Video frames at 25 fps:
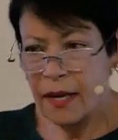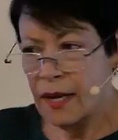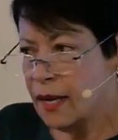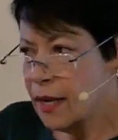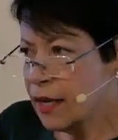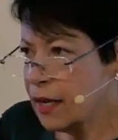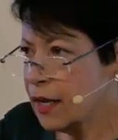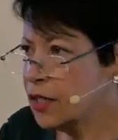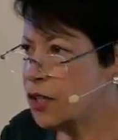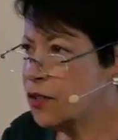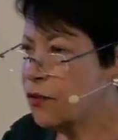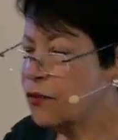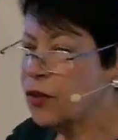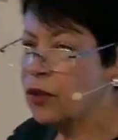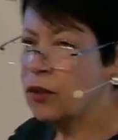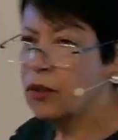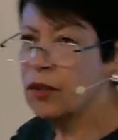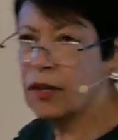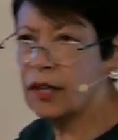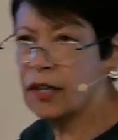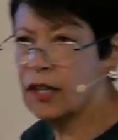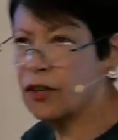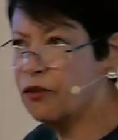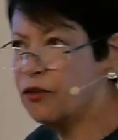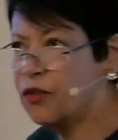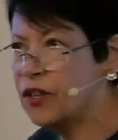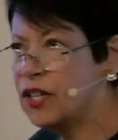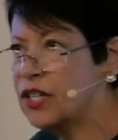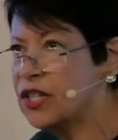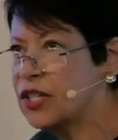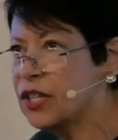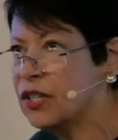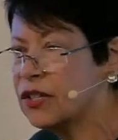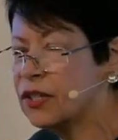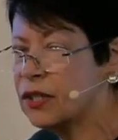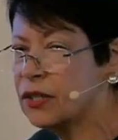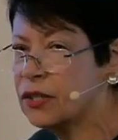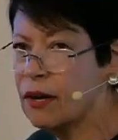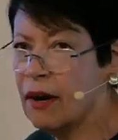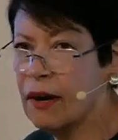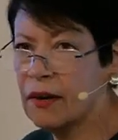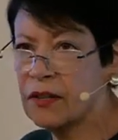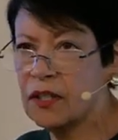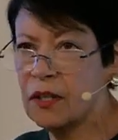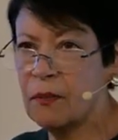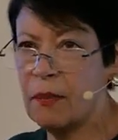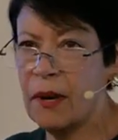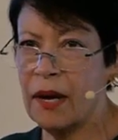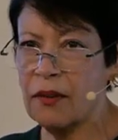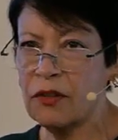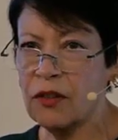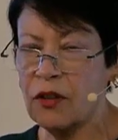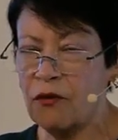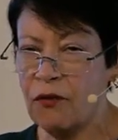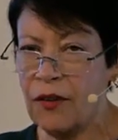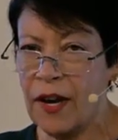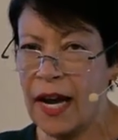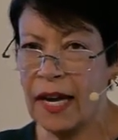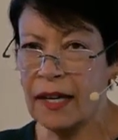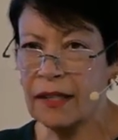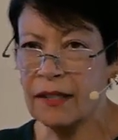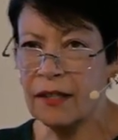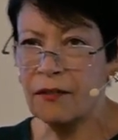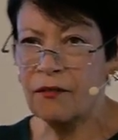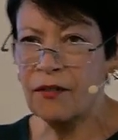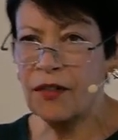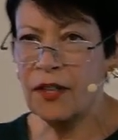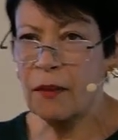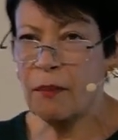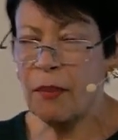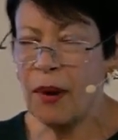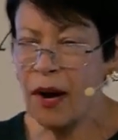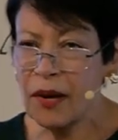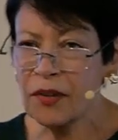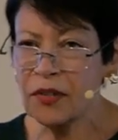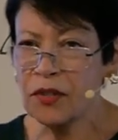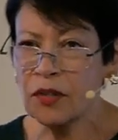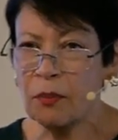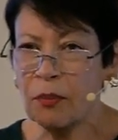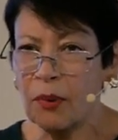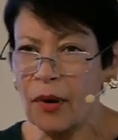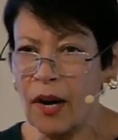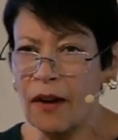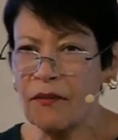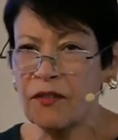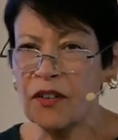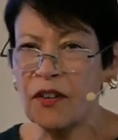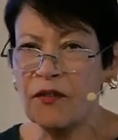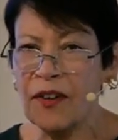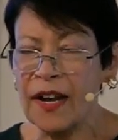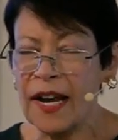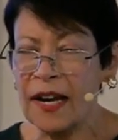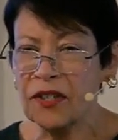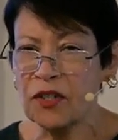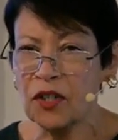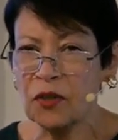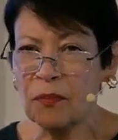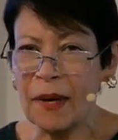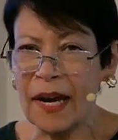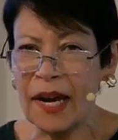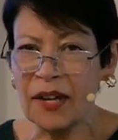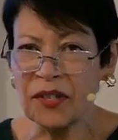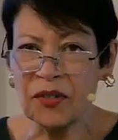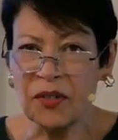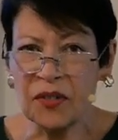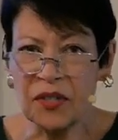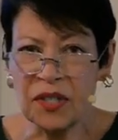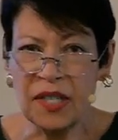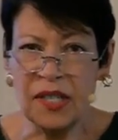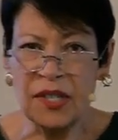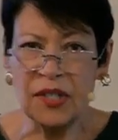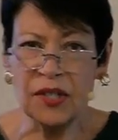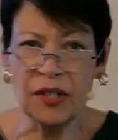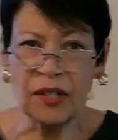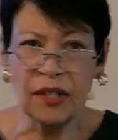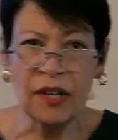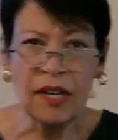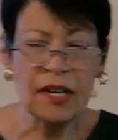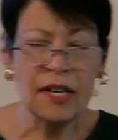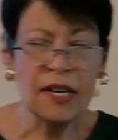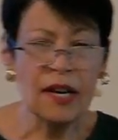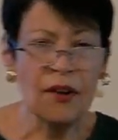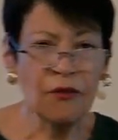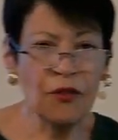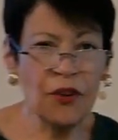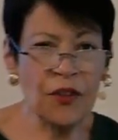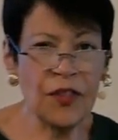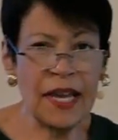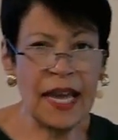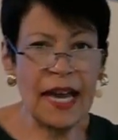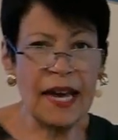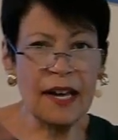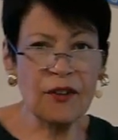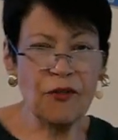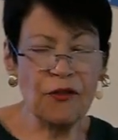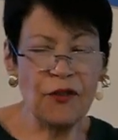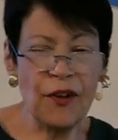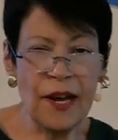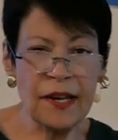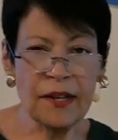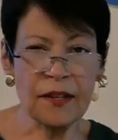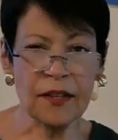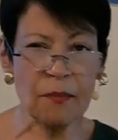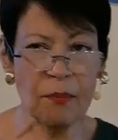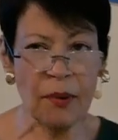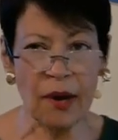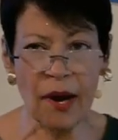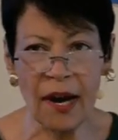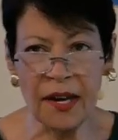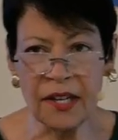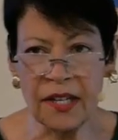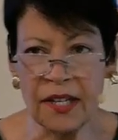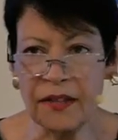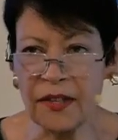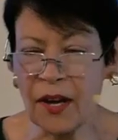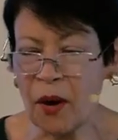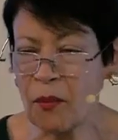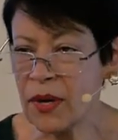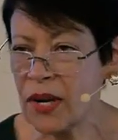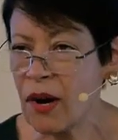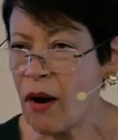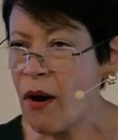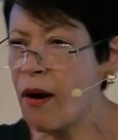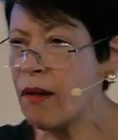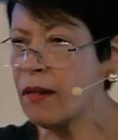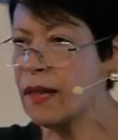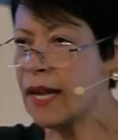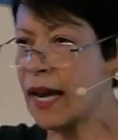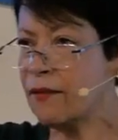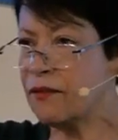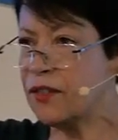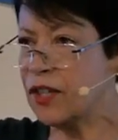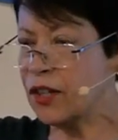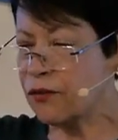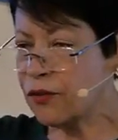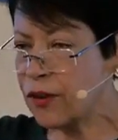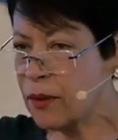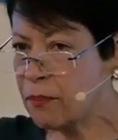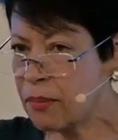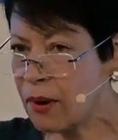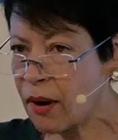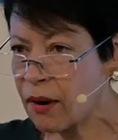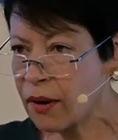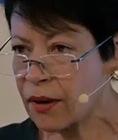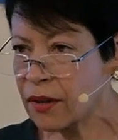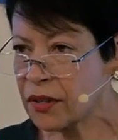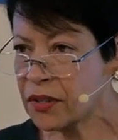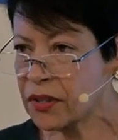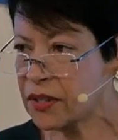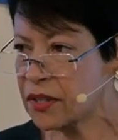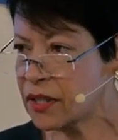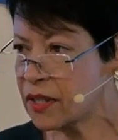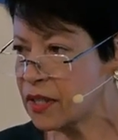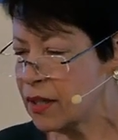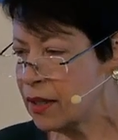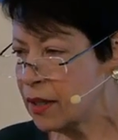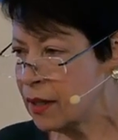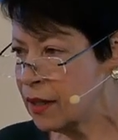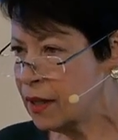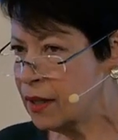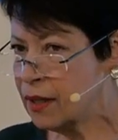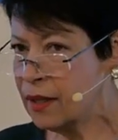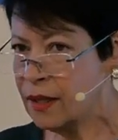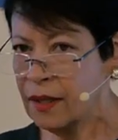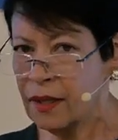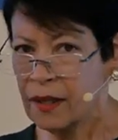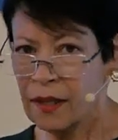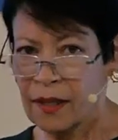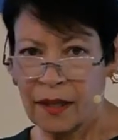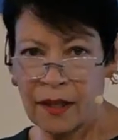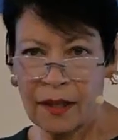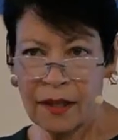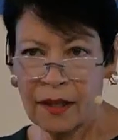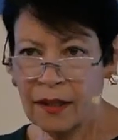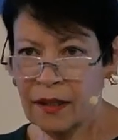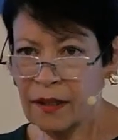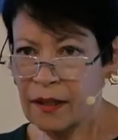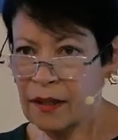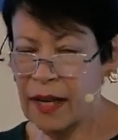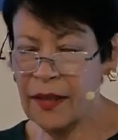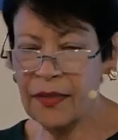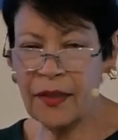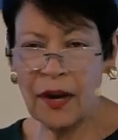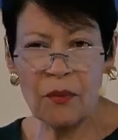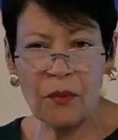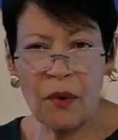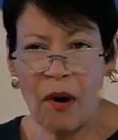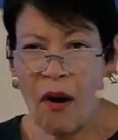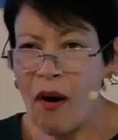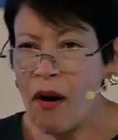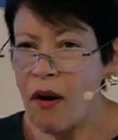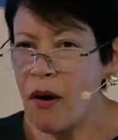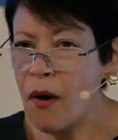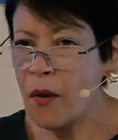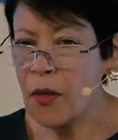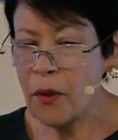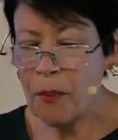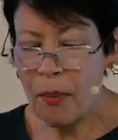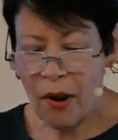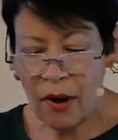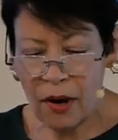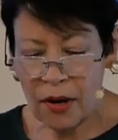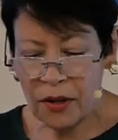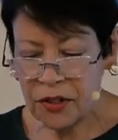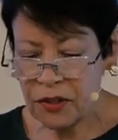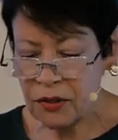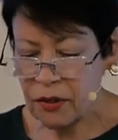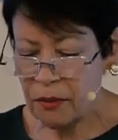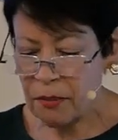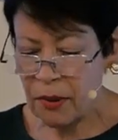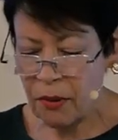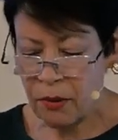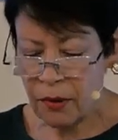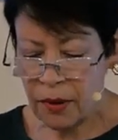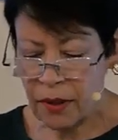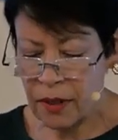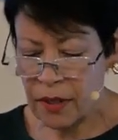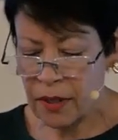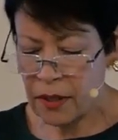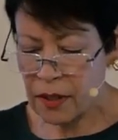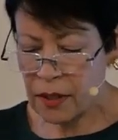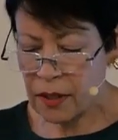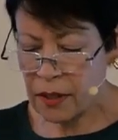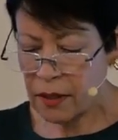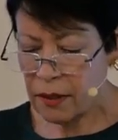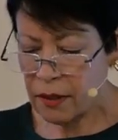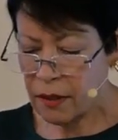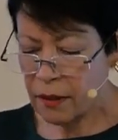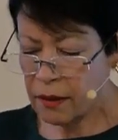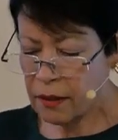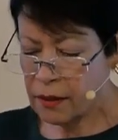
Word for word: Because if you look at Ephesians, it talks about the fact of the apostle, prophet, evangelist, pastor, teacher for the edifying of the body, and that we all have different parts and that all the parts are important.